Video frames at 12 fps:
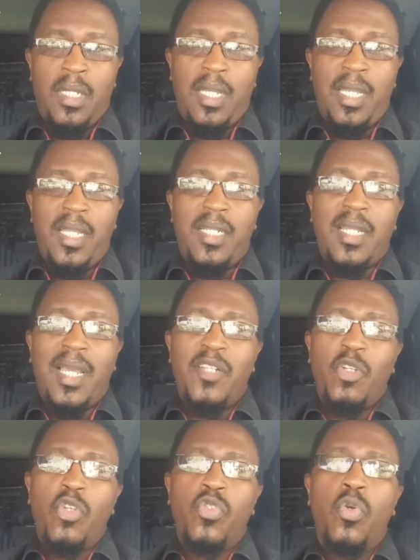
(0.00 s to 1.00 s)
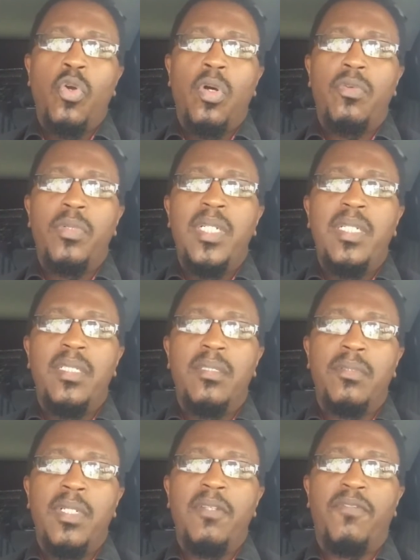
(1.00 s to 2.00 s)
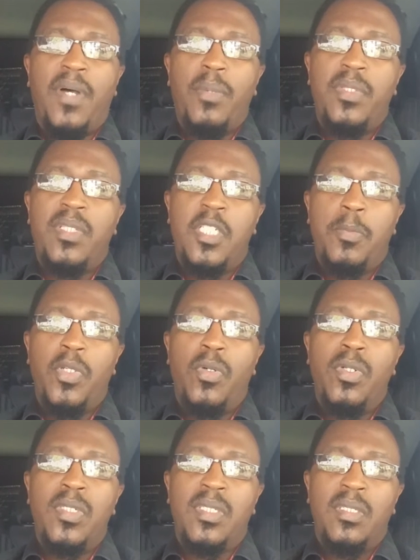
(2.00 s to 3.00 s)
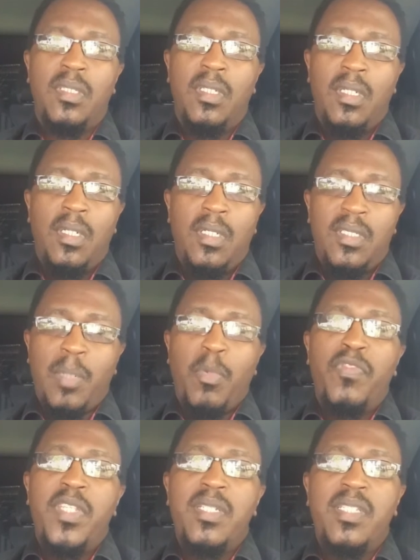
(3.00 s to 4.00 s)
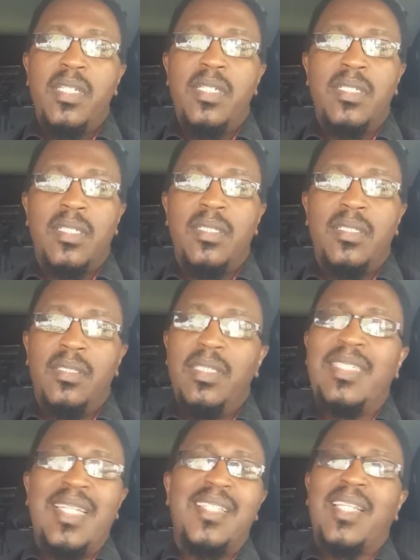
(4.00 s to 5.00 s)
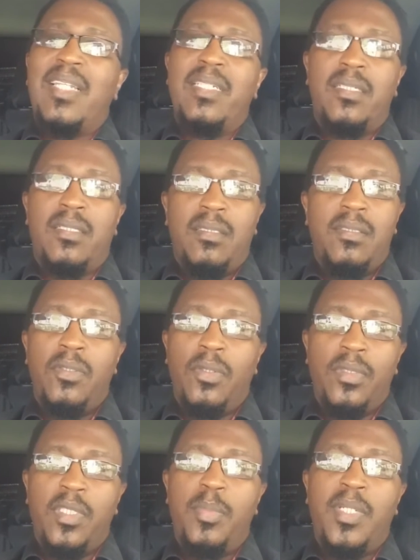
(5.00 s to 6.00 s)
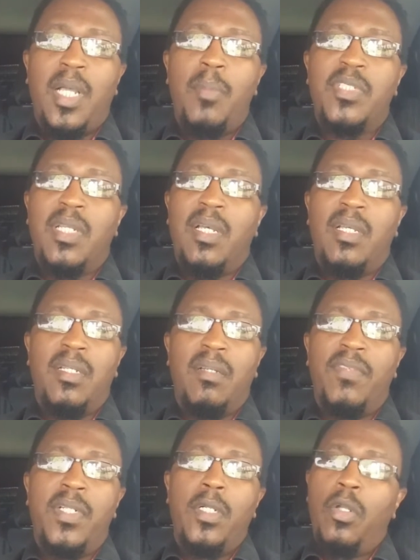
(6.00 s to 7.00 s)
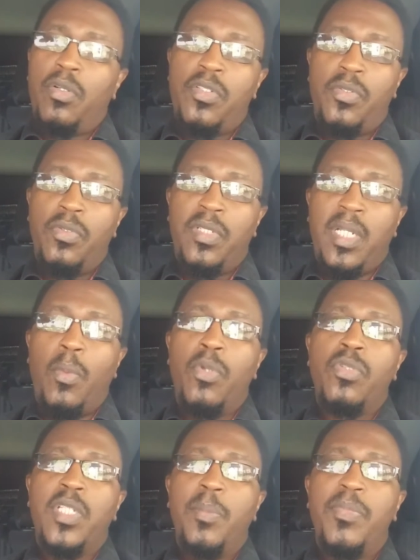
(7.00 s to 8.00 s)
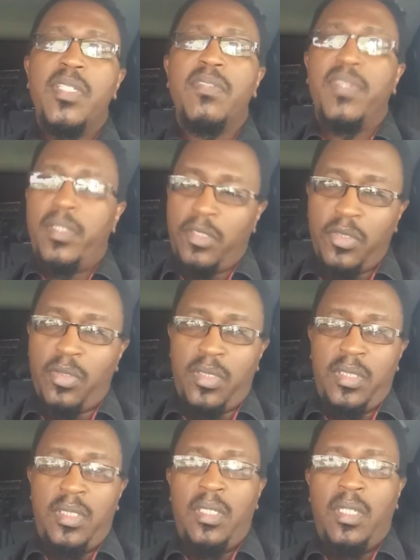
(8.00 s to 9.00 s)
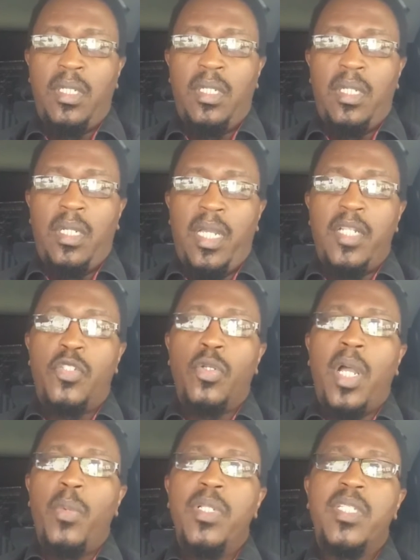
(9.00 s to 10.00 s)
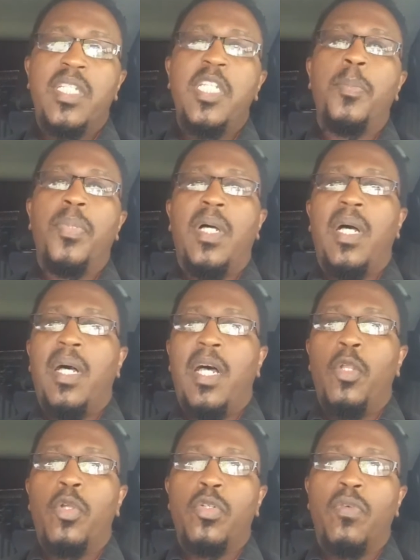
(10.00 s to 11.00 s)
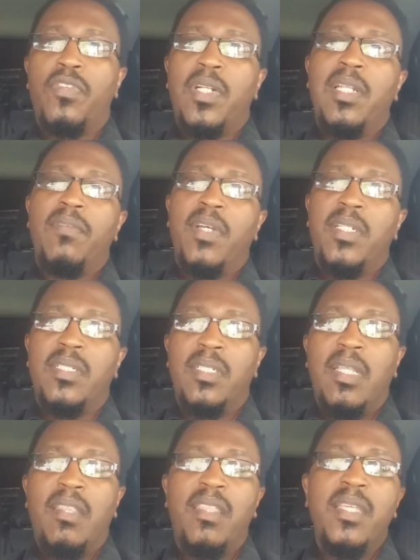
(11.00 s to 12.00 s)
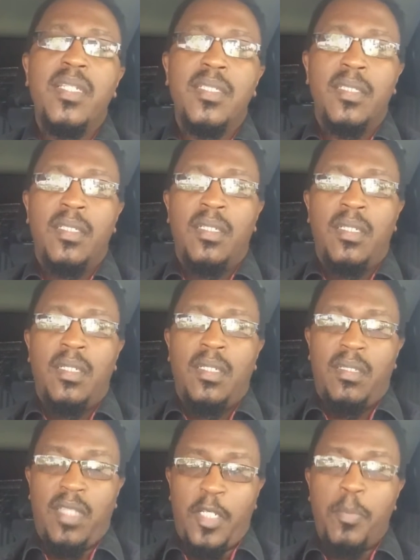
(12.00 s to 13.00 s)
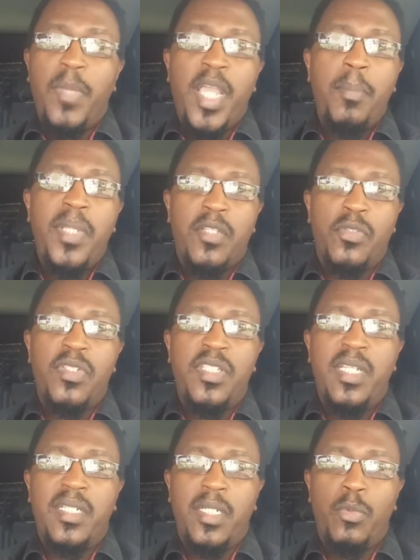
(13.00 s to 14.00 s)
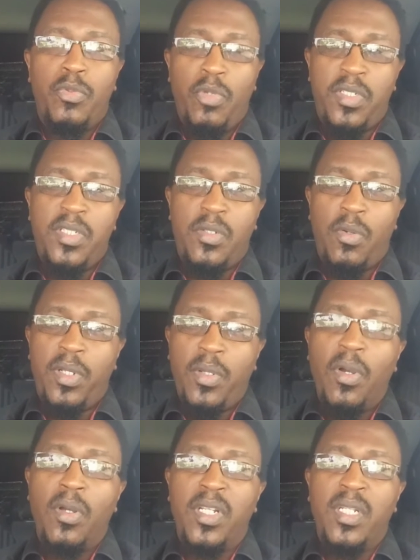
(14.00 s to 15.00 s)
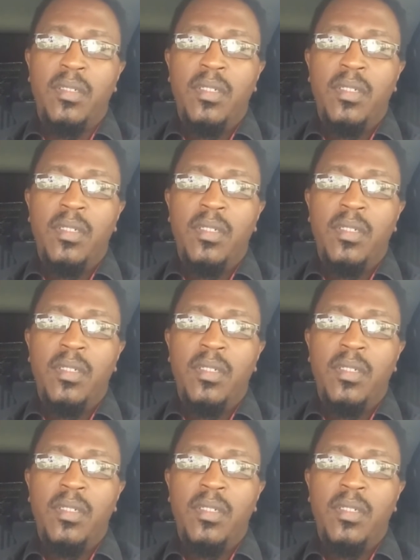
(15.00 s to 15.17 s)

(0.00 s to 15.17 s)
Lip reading: And I don't want to go really far with this, because some of these things, it escalates. It becomes a very long story. I want to keep this very short. And so I will skip a lot of relevant things that may be associated with what is going on,